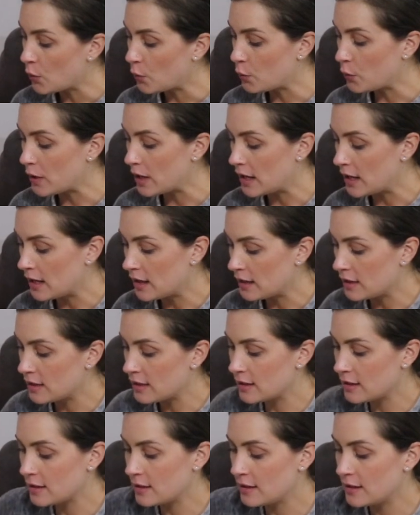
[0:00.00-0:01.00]
with
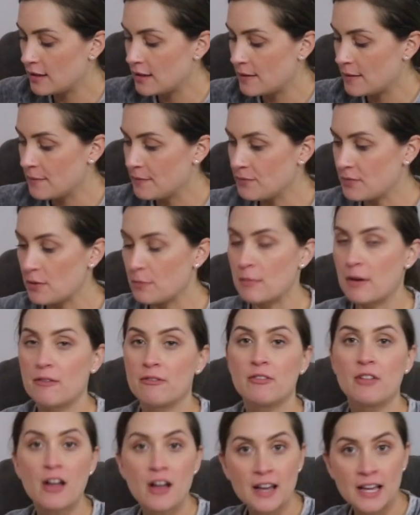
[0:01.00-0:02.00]
my
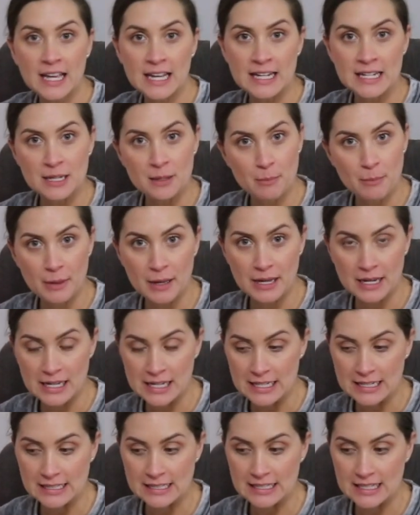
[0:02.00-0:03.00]
vlog ending
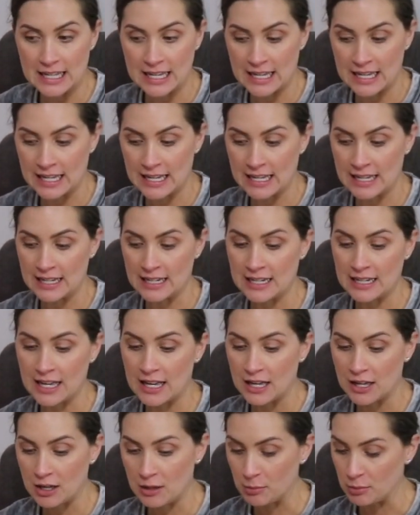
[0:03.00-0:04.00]
buddies in
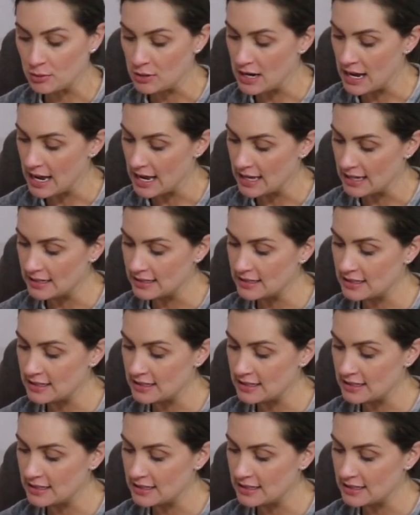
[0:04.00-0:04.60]
a couple days.